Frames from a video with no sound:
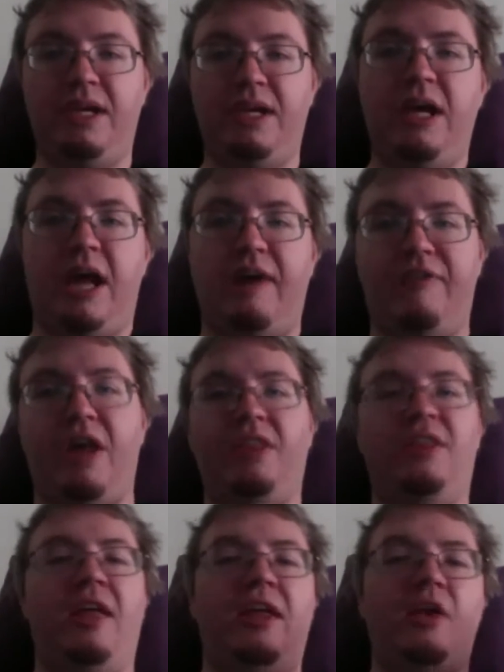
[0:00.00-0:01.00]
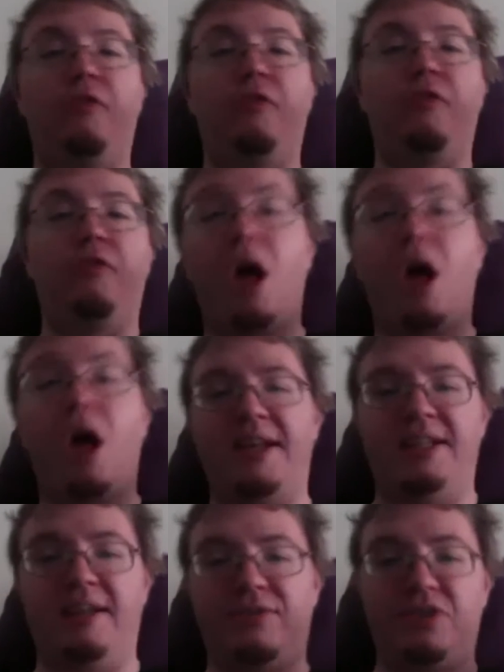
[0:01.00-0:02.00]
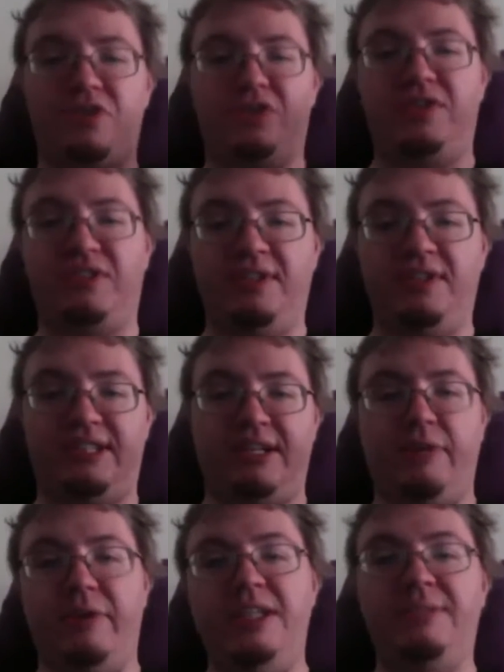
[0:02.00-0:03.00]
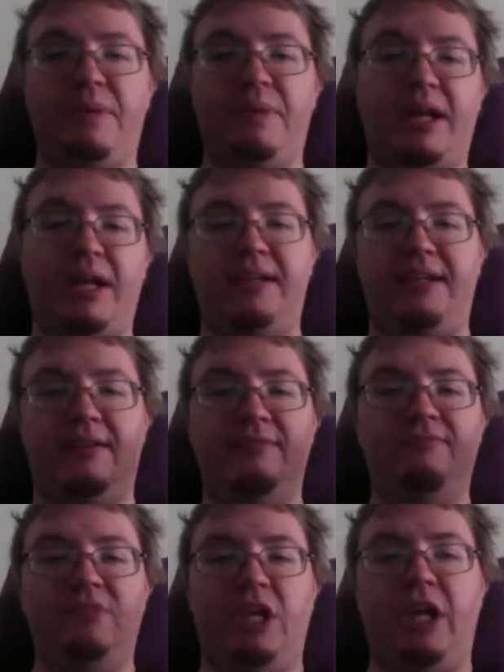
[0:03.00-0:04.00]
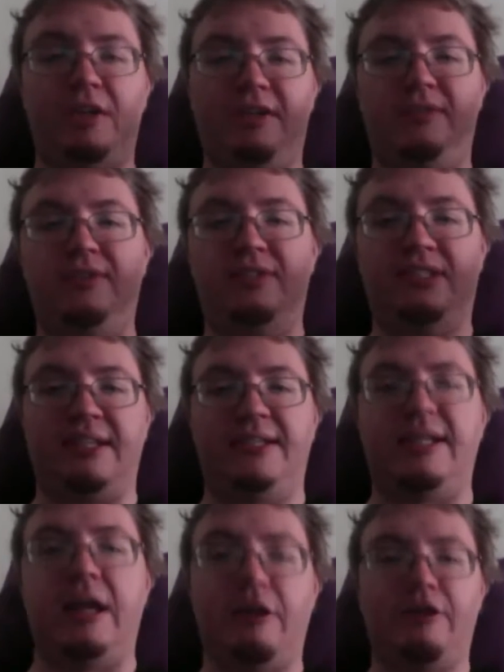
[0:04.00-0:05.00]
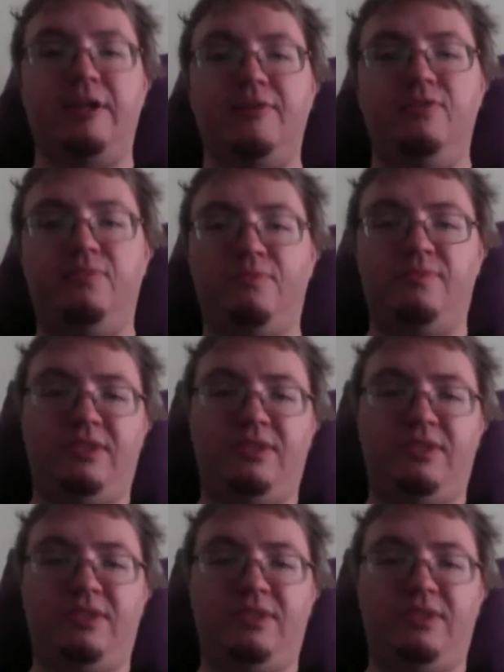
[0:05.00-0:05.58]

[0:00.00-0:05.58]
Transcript: I've got an overall idea of the series, but I didn't uh, sit down and